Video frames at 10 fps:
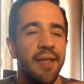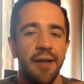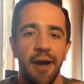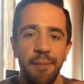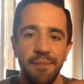
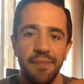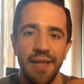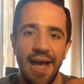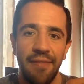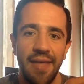
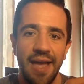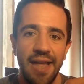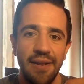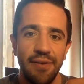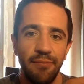And
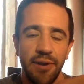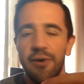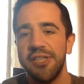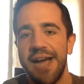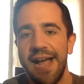then we
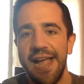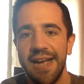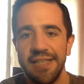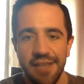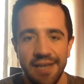got chatting,
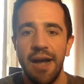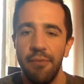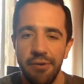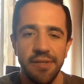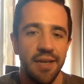and turned out
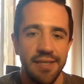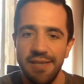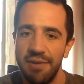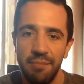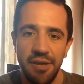we were into like
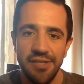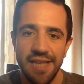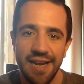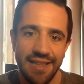similar music.